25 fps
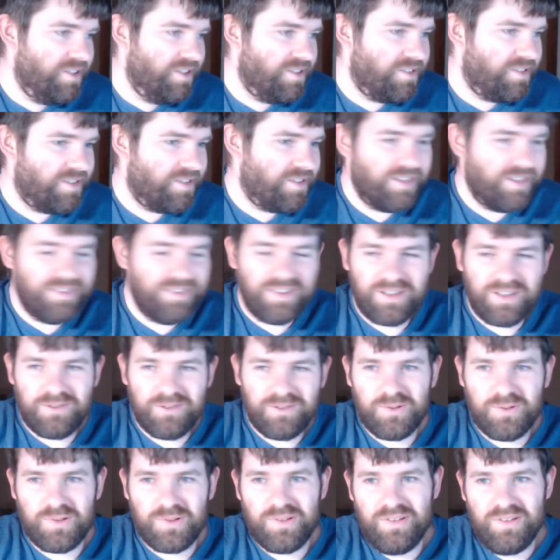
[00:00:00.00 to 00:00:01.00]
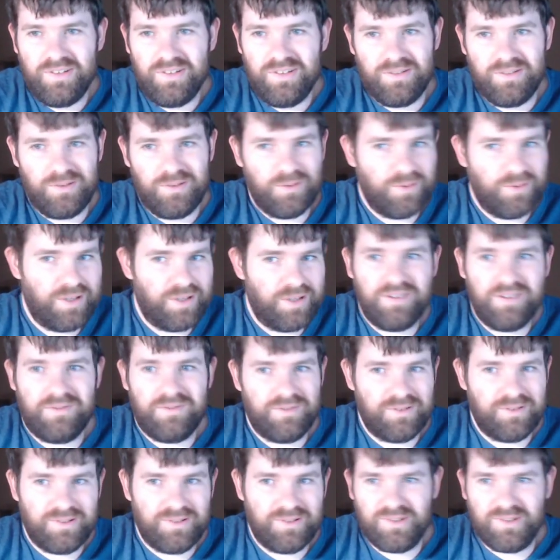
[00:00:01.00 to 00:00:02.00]
10,000 or
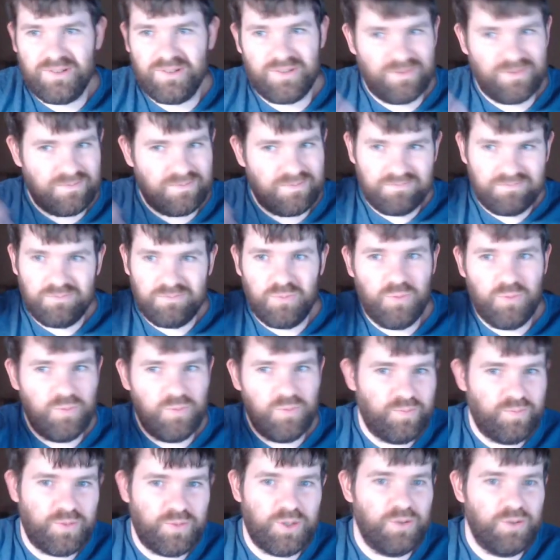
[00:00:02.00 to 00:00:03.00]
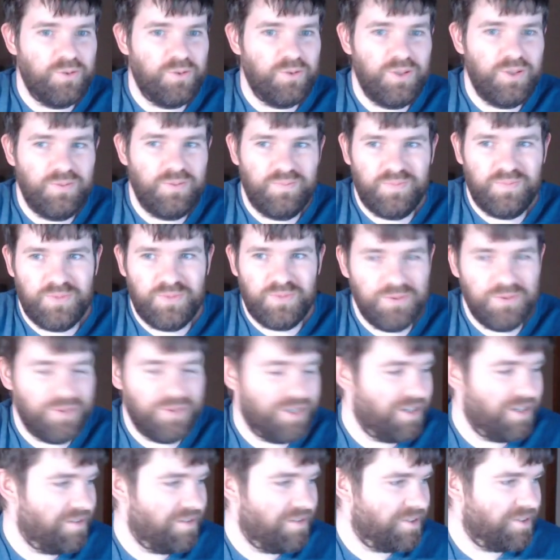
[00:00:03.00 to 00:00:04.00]
whatever, it's just cool, do
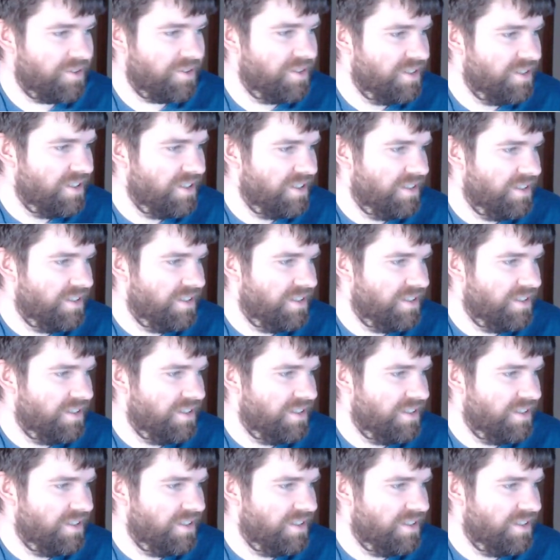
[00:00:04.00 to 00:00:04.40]
whatever.